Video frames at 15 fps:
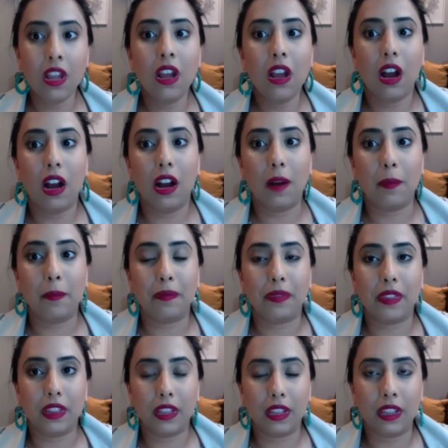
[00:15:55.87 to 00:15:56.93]
um,
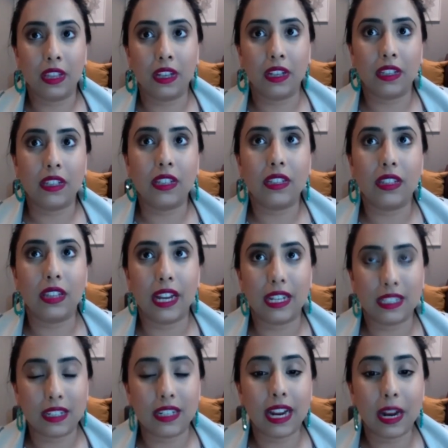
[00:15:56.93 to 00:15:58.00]
the, the, the,
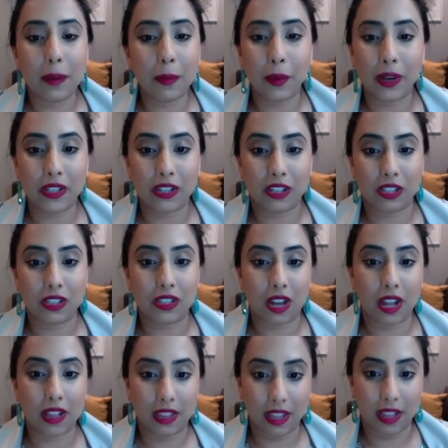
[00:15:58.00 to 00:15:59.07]
the data points are just
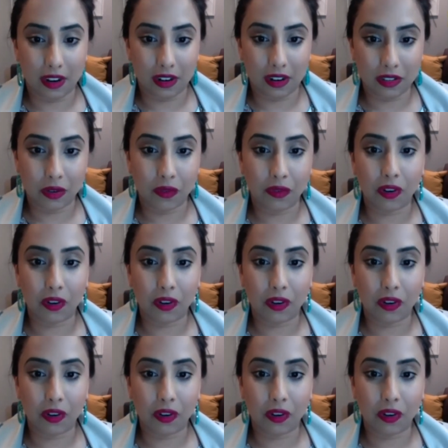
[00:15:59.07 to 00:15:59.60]
not there. So for